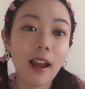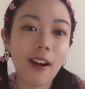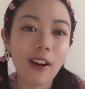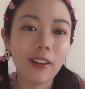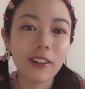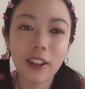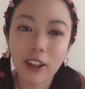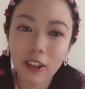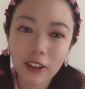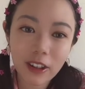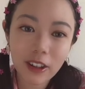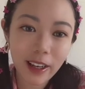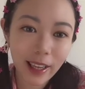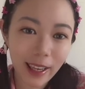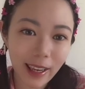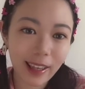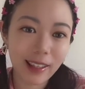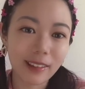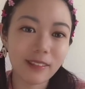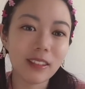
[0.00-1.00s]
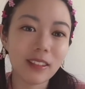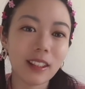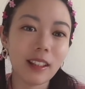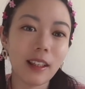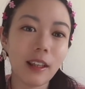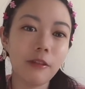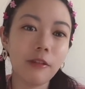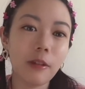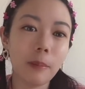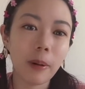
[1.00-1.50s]
On the other hand,
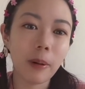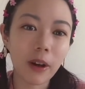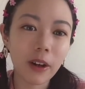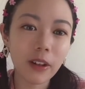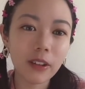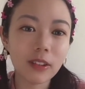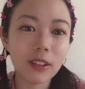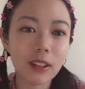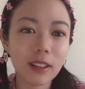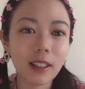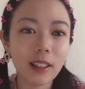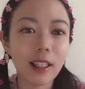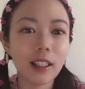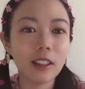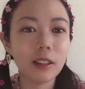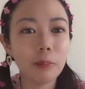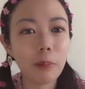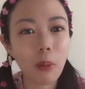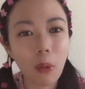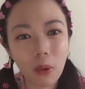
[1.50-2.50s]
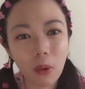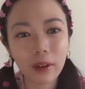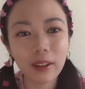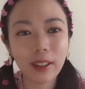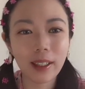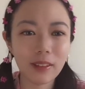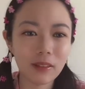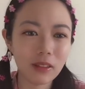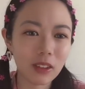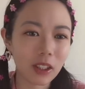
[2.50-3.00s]
if a person is
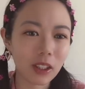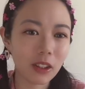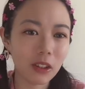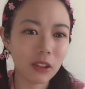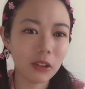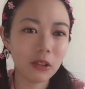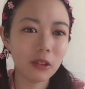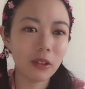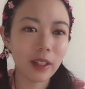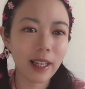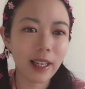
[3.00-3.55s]
born into